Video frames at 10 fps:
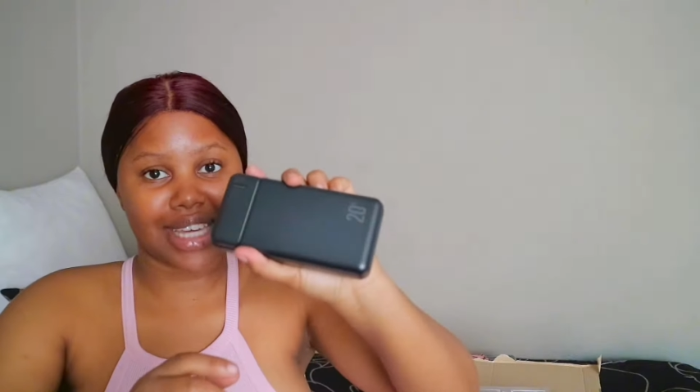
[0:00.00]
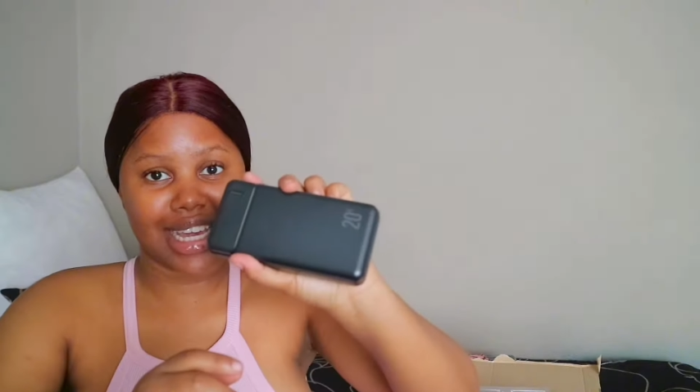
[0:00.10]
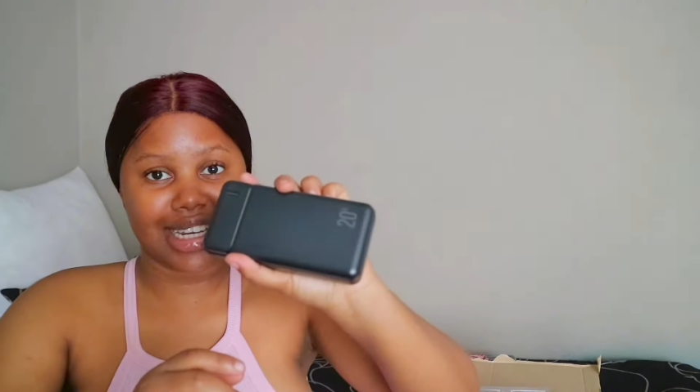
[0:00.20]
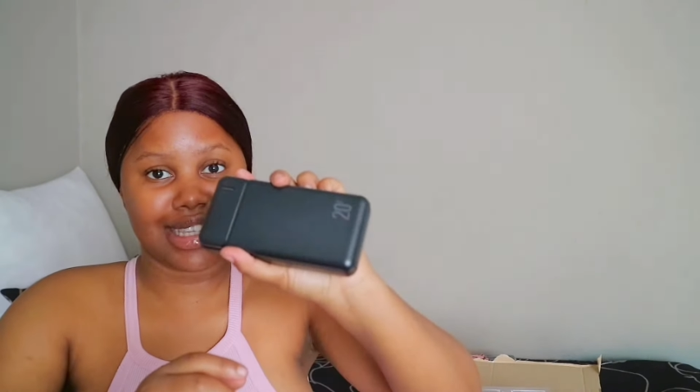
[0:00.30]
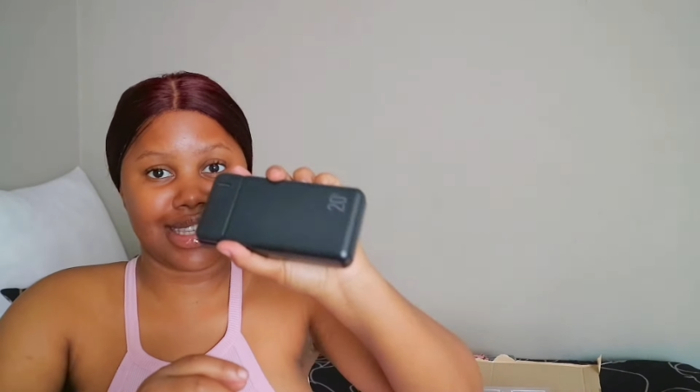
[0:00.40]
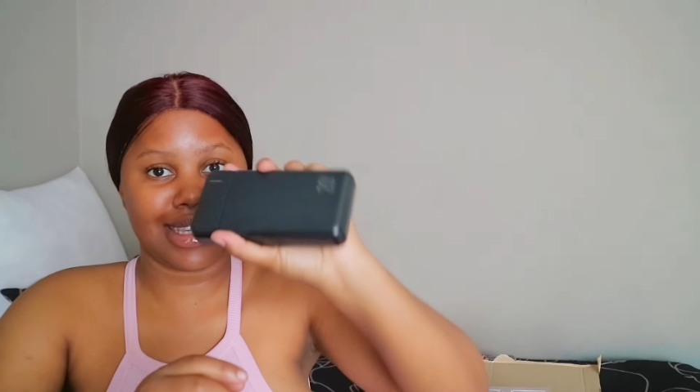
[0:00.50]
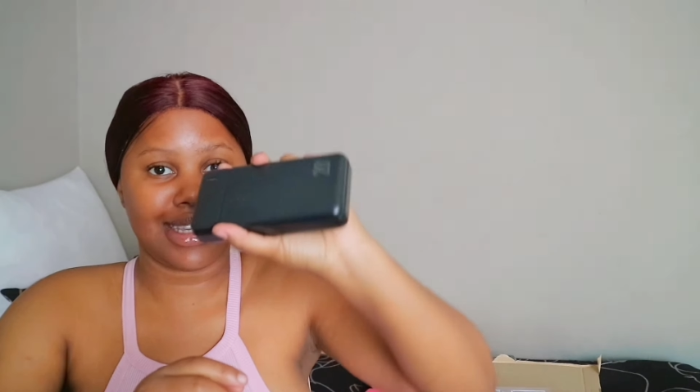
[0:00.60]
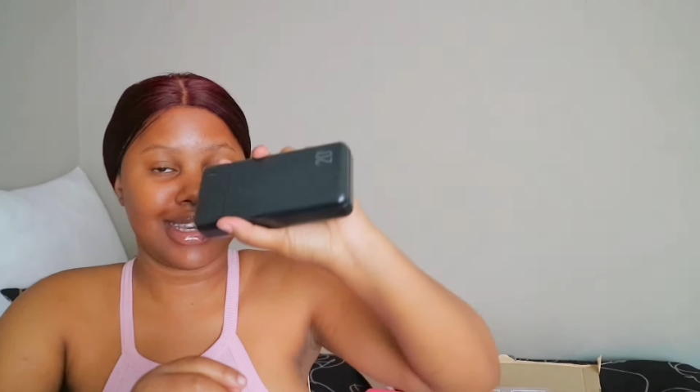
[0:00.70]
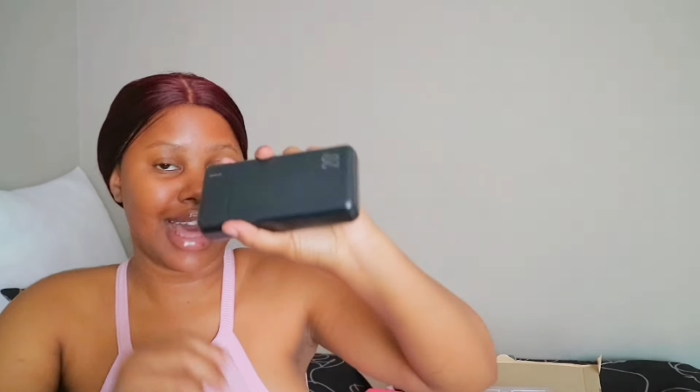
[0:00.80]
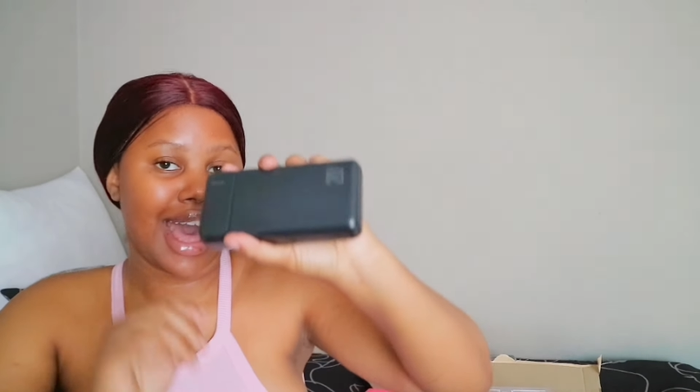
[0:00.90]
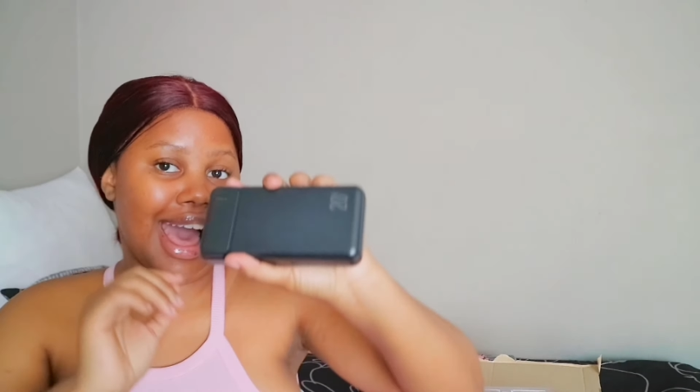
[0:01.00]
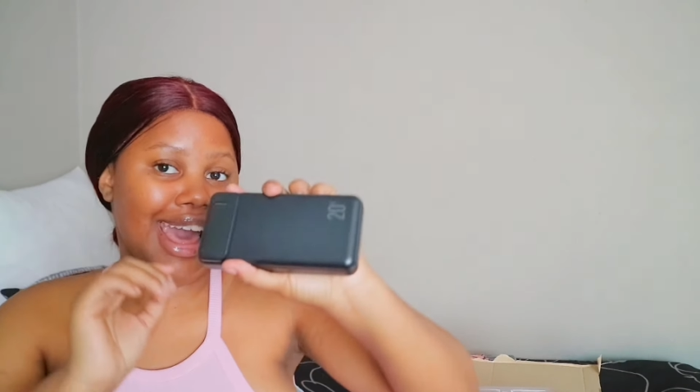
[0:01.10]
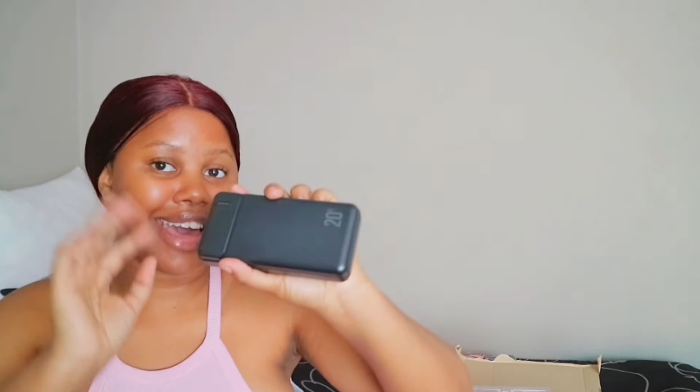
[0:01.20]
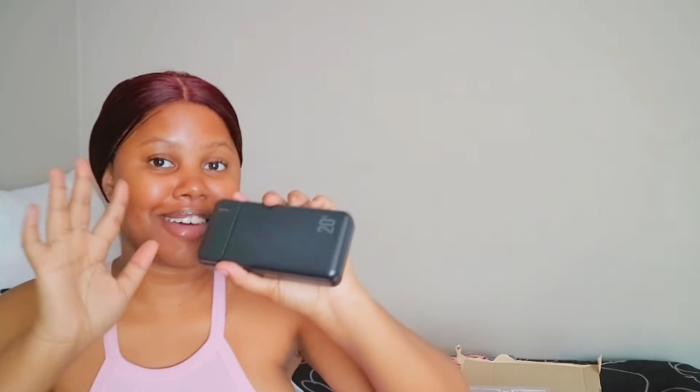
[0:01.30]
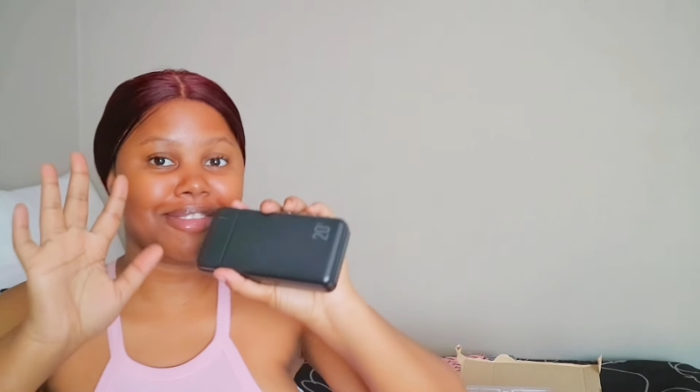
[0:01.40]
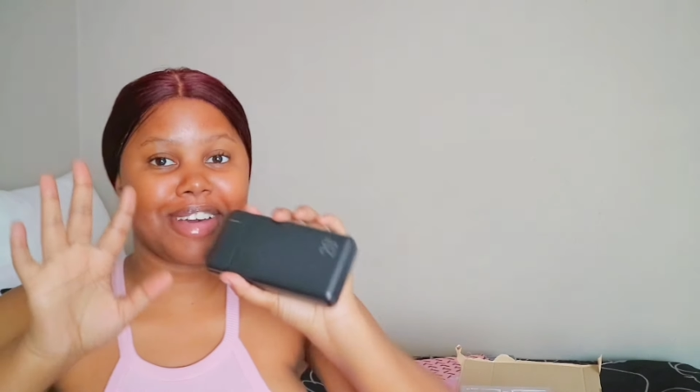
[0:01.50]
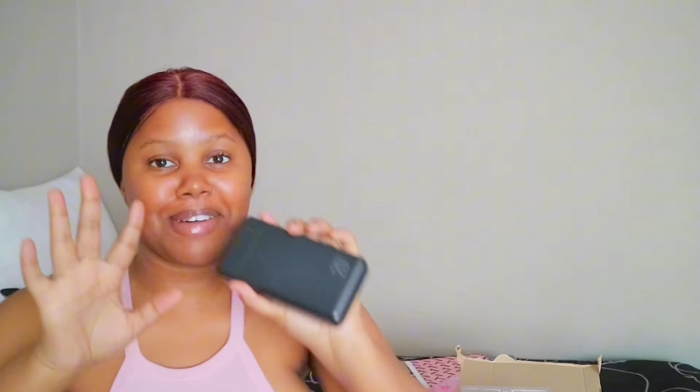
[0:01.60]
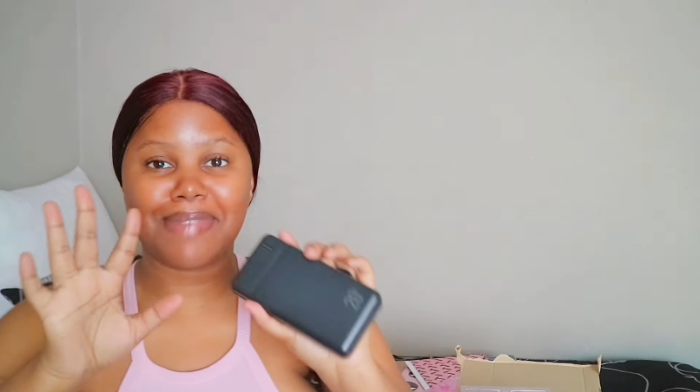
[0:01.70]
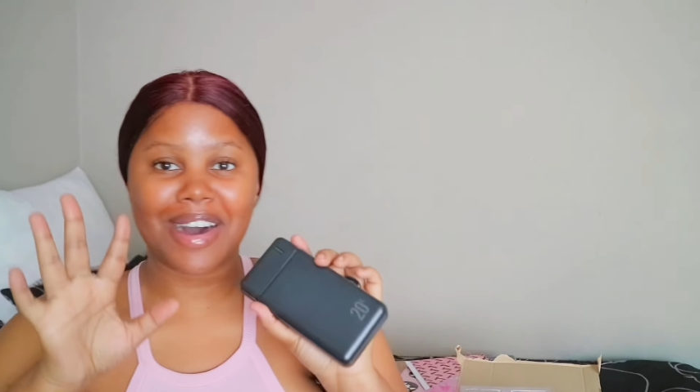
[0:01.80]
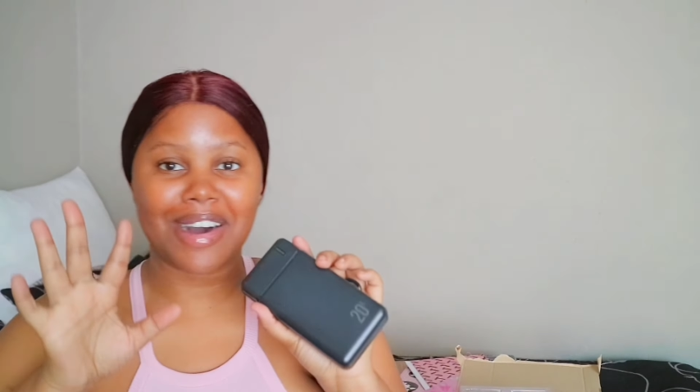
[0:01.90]
to reality, I have
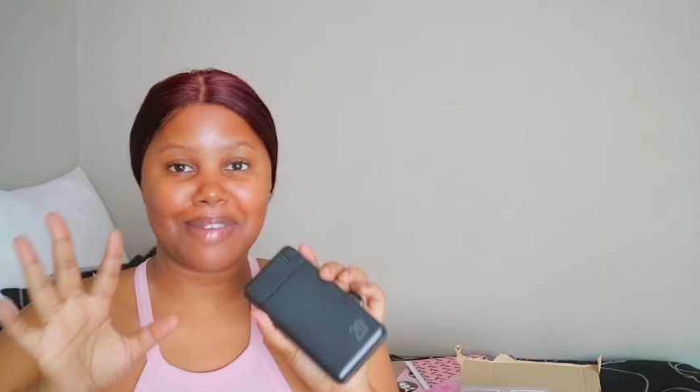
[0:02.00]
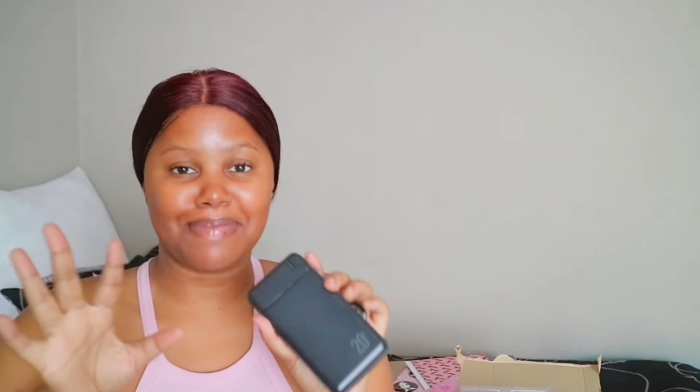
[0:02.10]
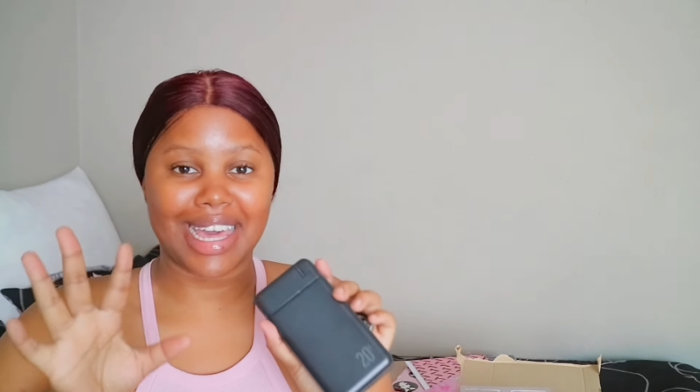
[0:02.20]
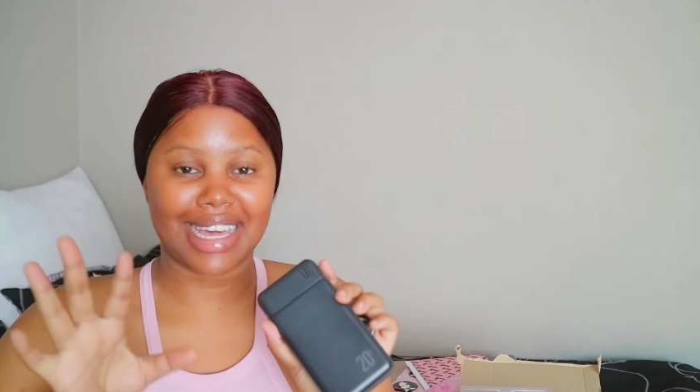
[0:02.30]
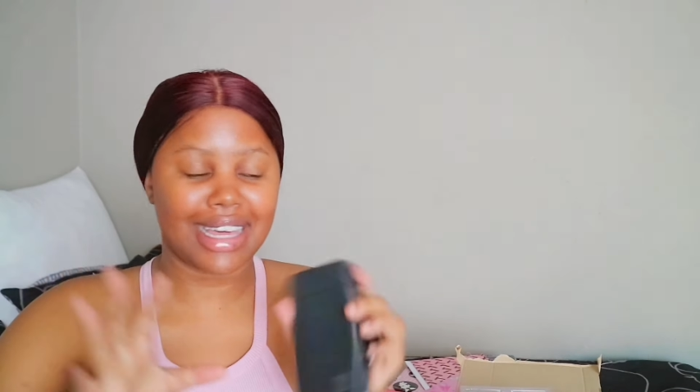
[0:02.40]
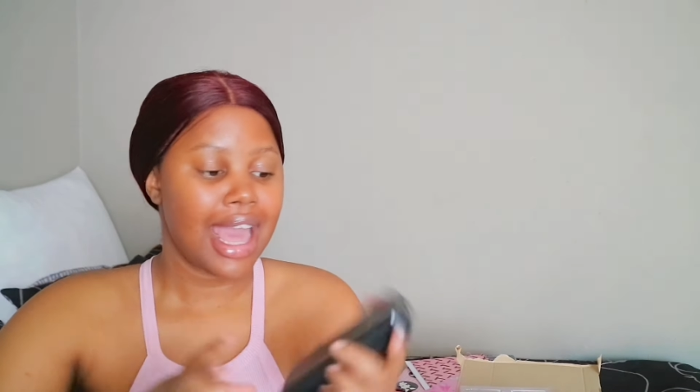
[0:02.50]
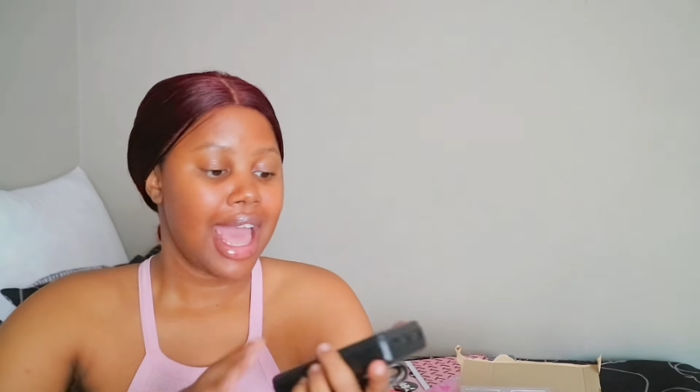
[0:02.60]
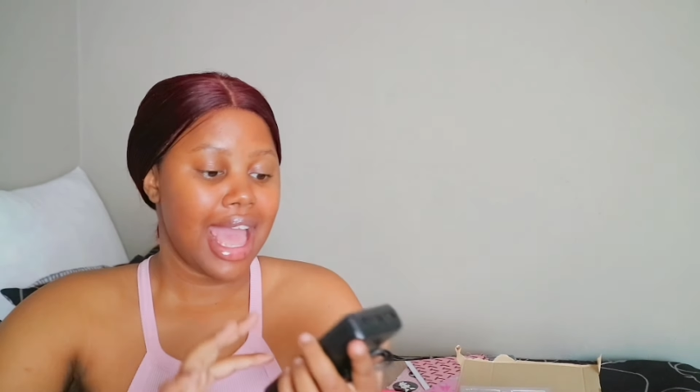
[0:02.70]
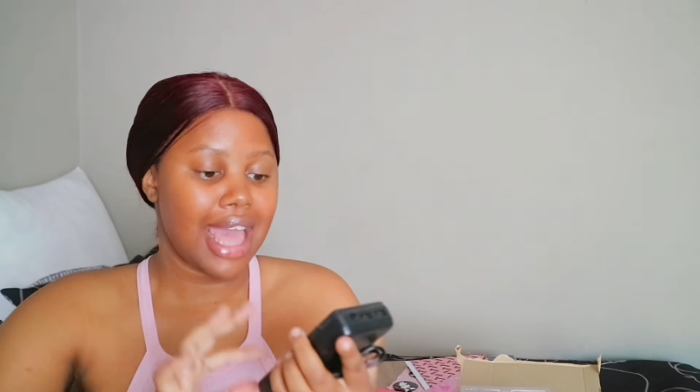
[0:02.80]
a power bank.